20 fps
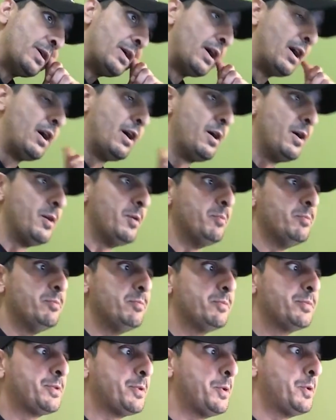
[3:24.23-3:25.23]

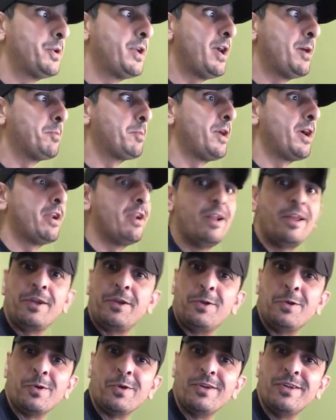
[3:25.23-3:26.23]
So yeah, I'm kind of
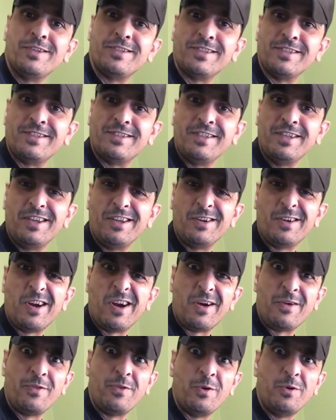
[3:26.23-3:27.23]
like curious to see
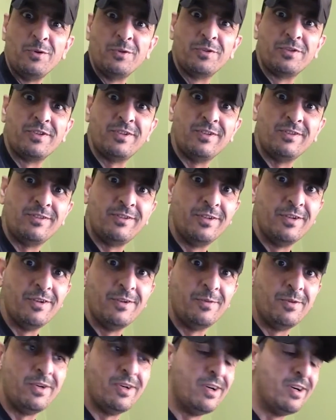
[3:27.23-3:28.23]
how those
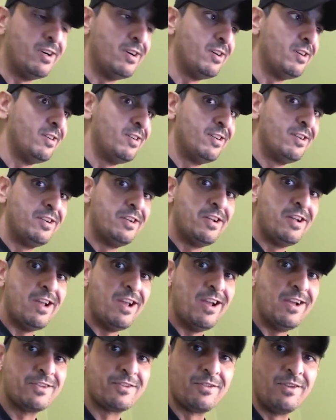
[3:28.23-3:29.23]

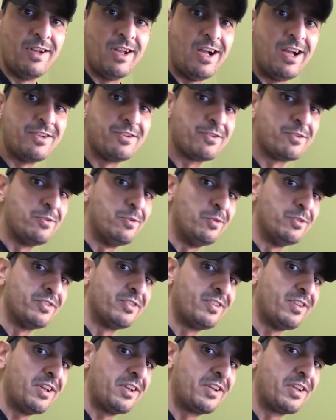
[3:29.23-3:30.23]
astrological
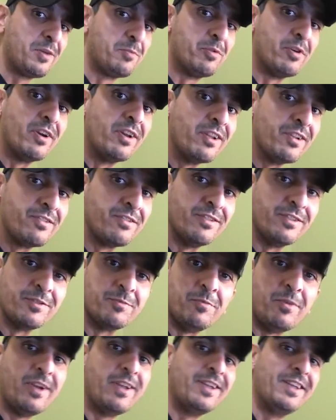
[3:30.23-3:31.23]
psychic predictions
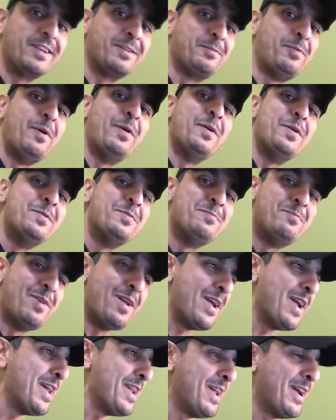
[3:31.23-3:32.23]
might
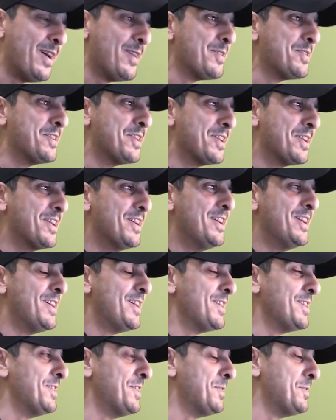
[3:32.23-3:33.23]
pan out.
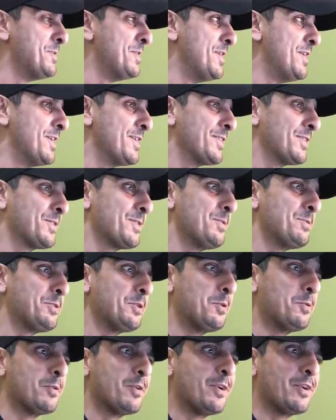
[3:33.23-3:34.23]
The
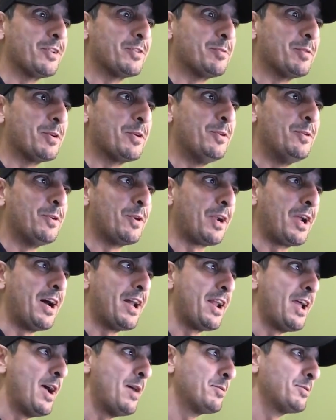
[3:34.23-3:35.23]
crypto world has been going
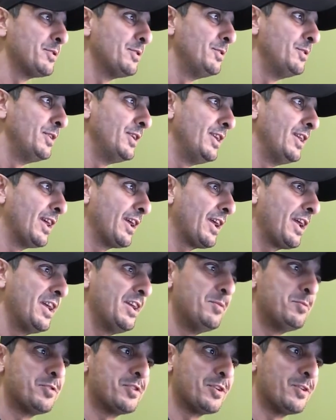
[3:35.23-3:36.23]
kind of absolutely like
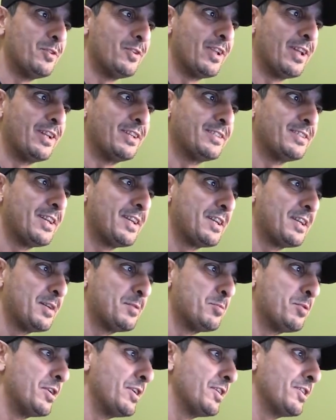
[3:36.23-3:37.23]
ape shit on like
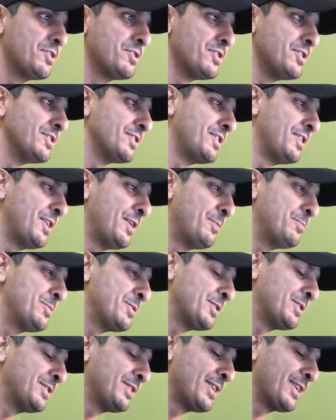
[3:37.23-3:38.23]
psychic predictions, and I'm
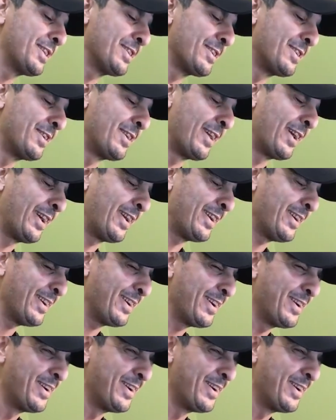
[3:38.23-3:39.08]
just sitting there like,